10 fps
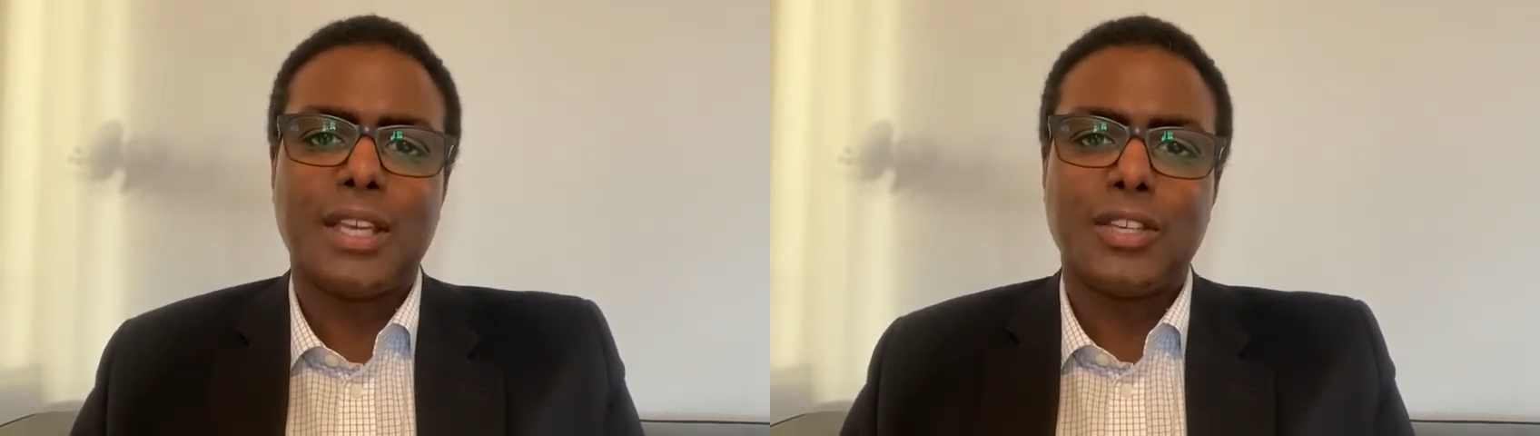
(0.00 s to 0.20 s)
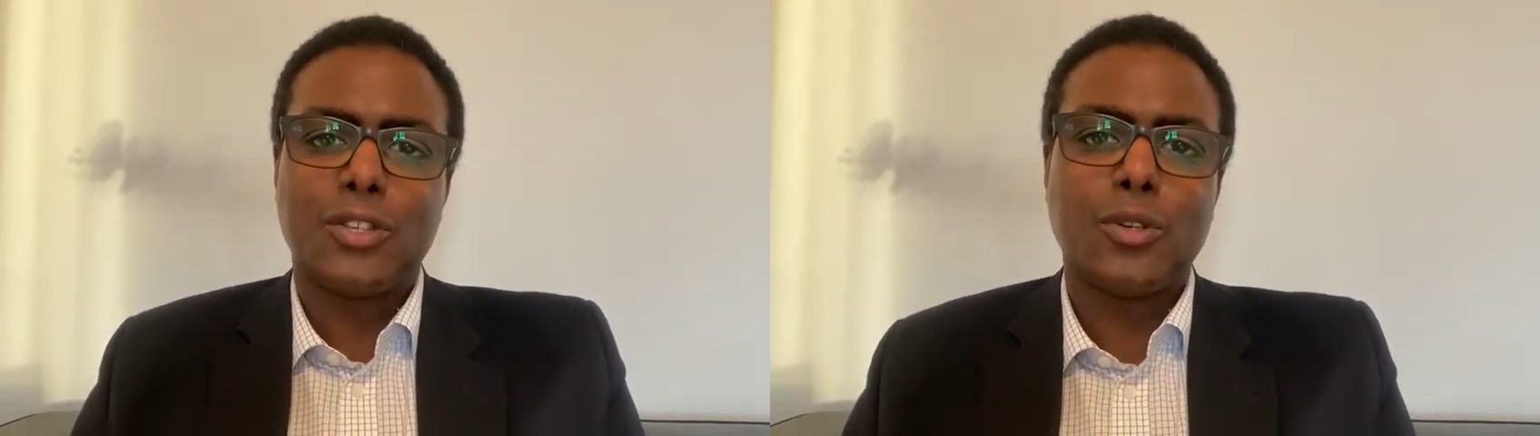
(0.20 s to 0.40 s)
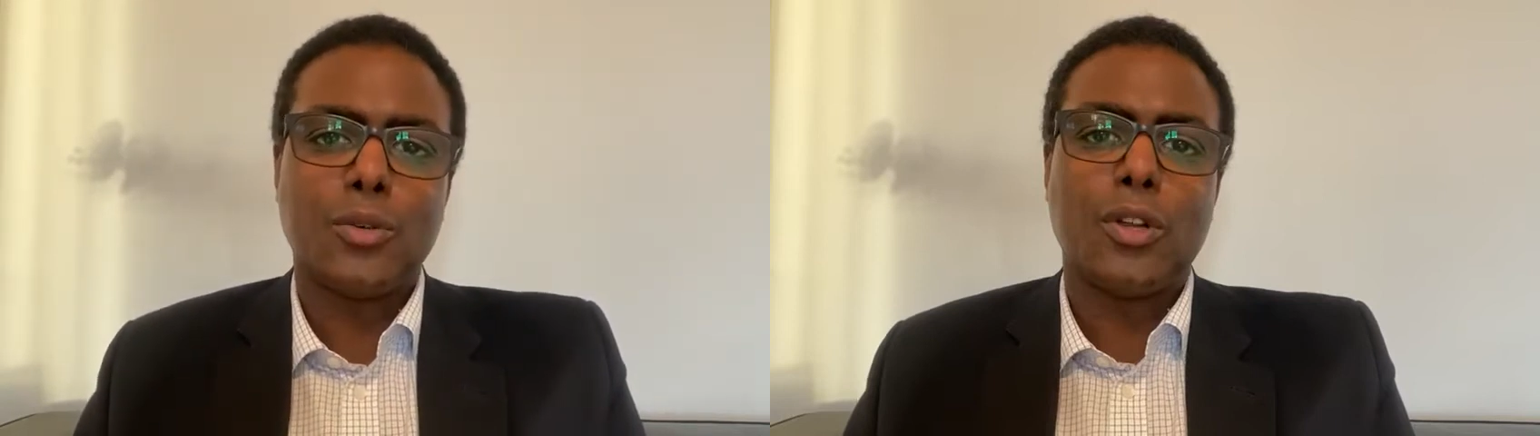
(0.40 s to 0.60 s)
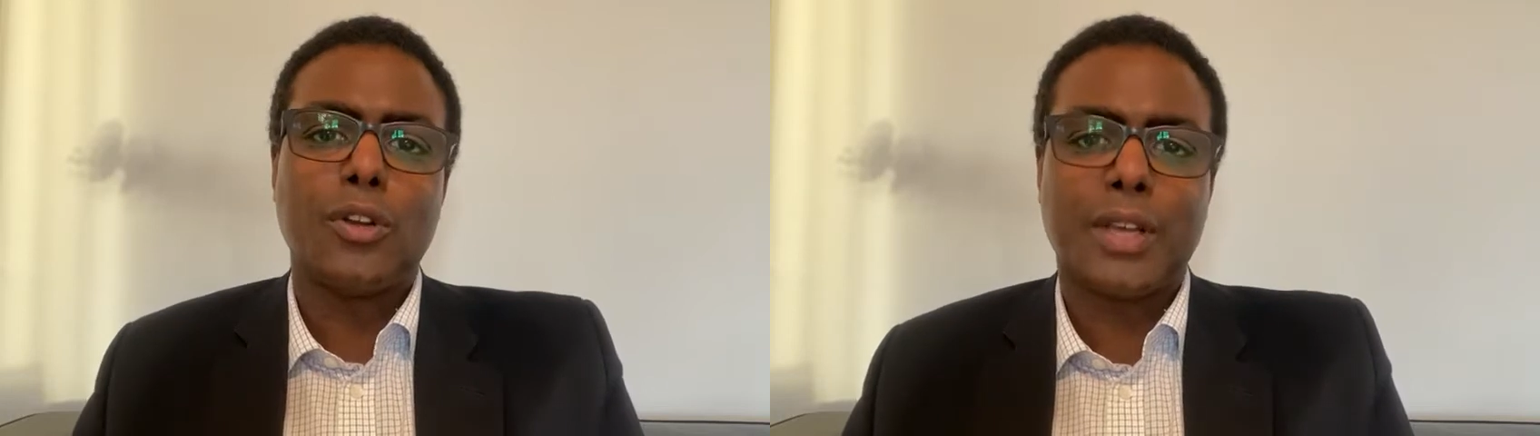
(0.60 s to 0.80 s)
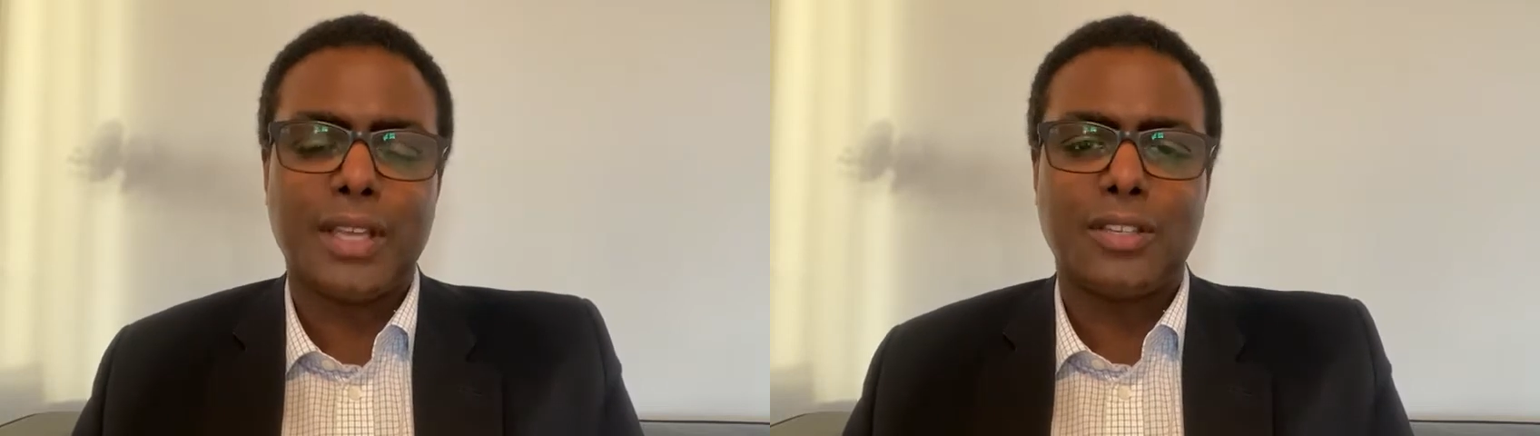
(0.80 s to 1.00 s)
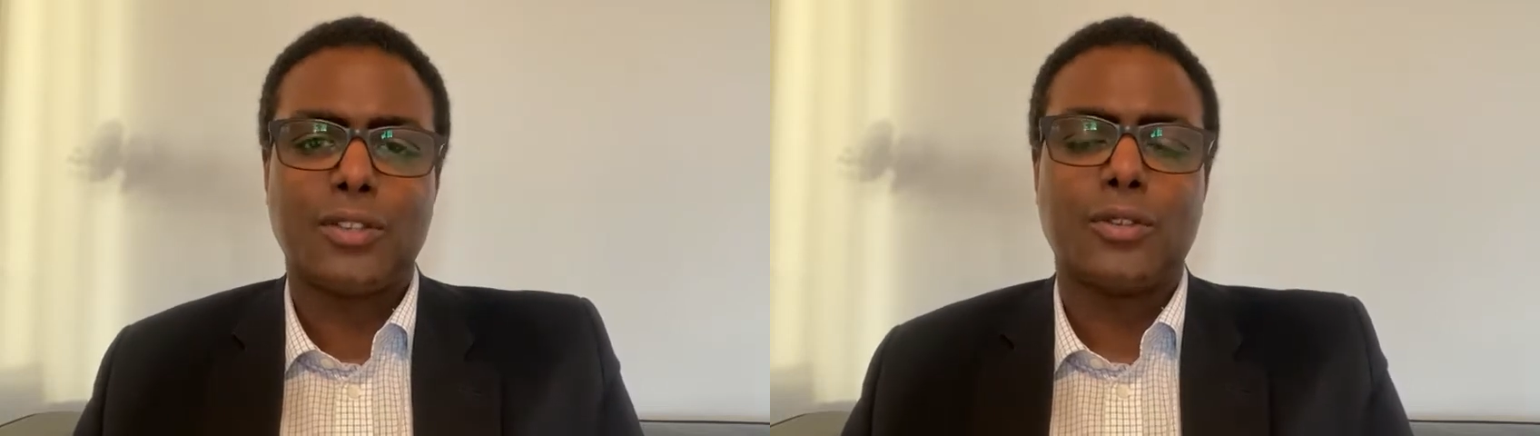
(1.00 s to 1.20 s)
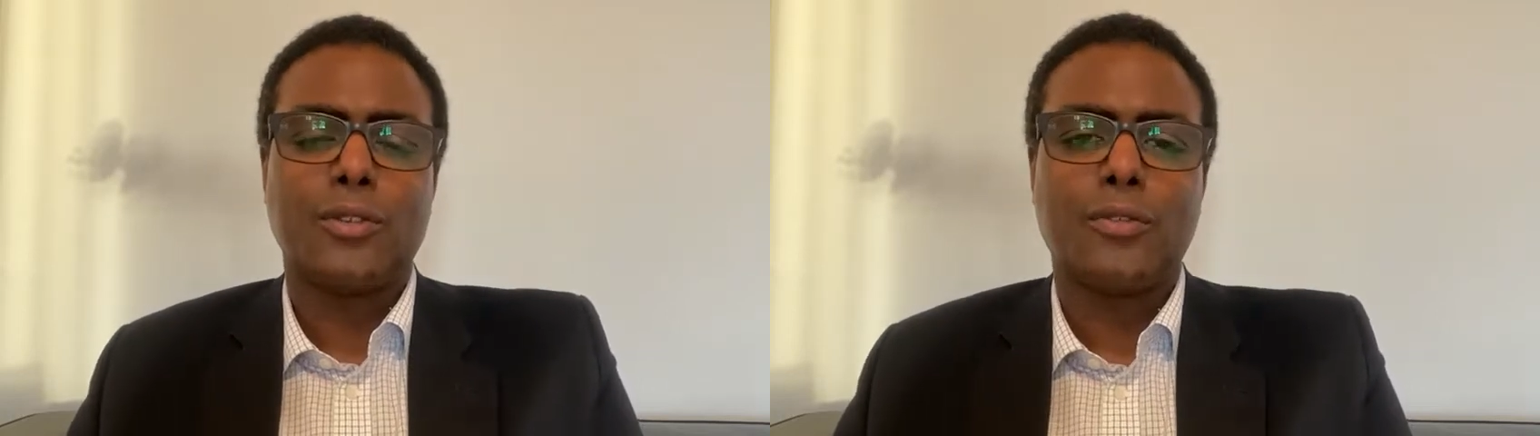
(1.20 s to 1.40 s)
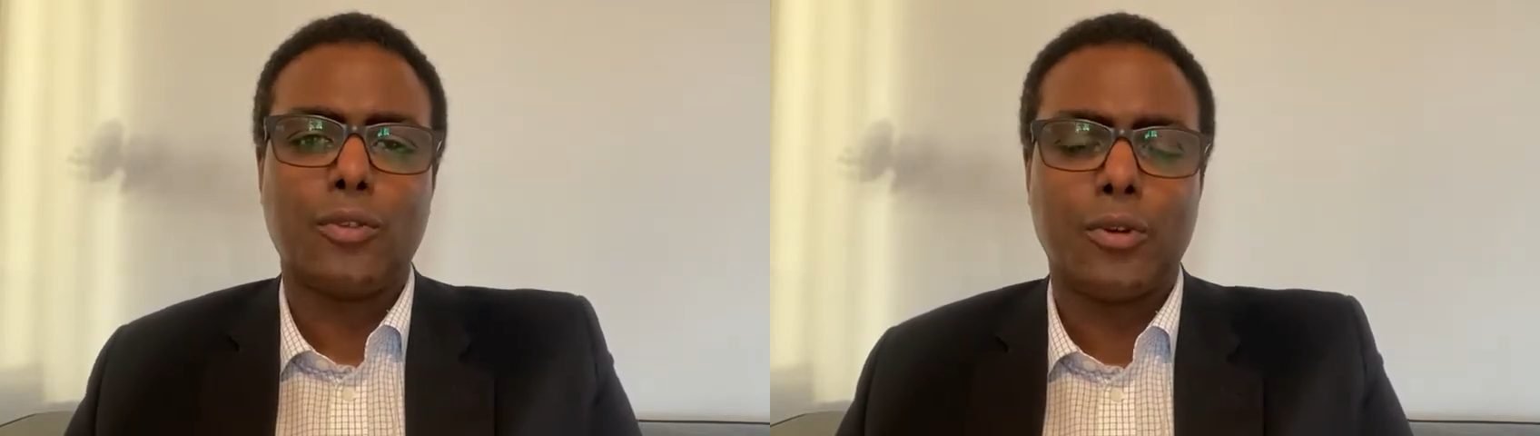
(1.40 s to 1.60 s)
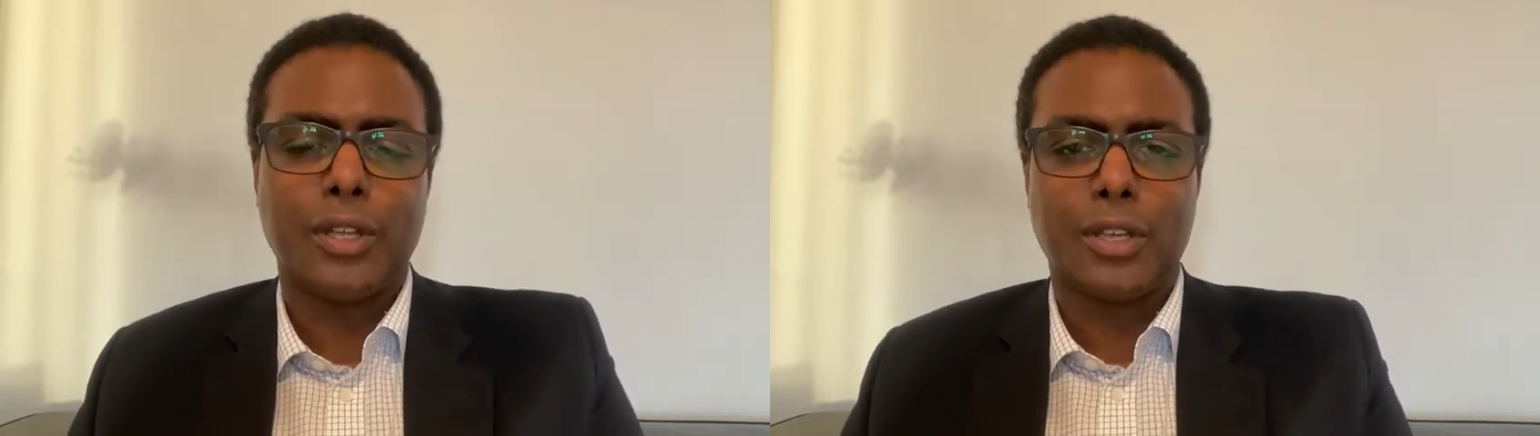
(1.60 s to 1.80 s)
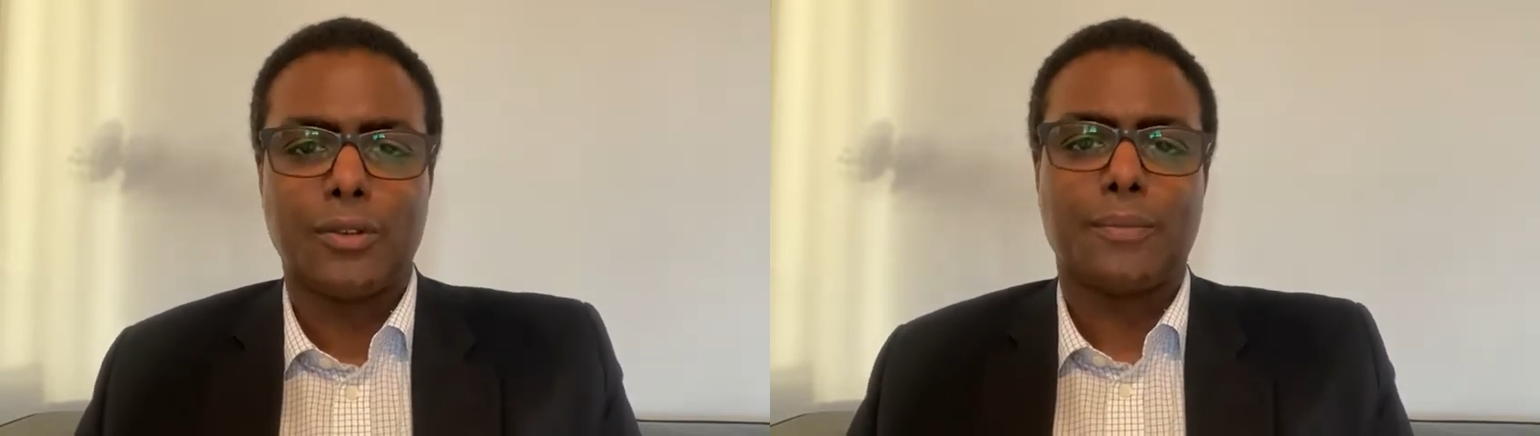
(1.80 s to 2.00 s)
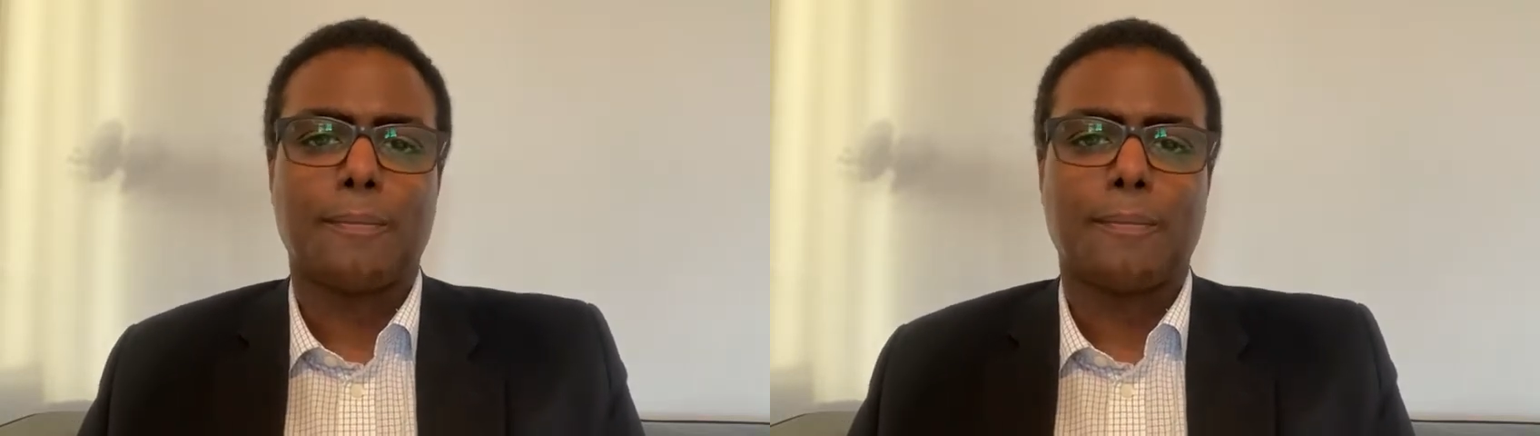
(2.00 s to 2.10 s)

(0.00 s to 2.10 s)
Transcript: to look into for you.